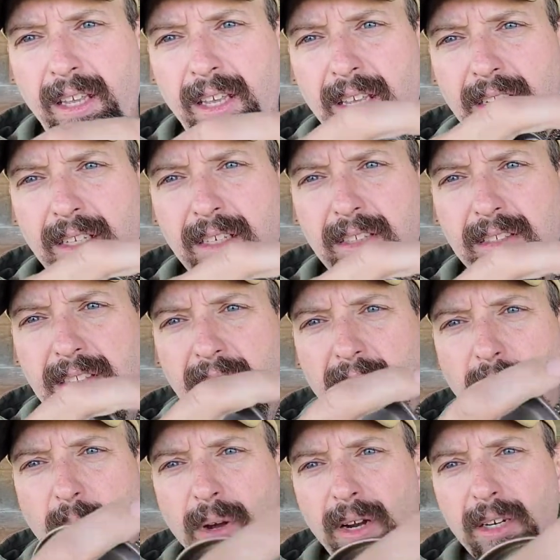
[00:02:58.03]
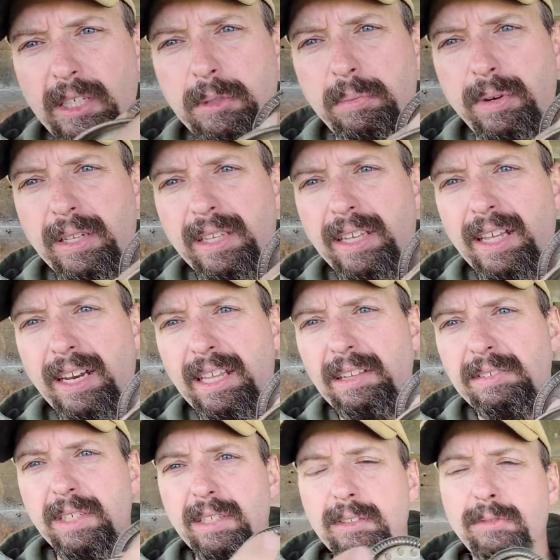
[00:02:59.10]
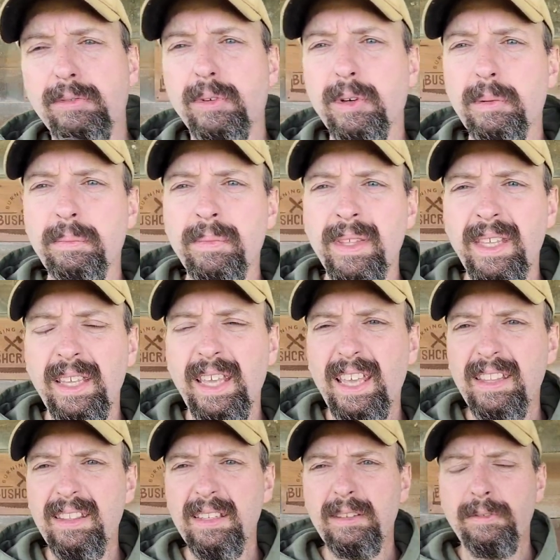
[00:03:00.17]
And then there's like a wire spring that kind of gives it its form. And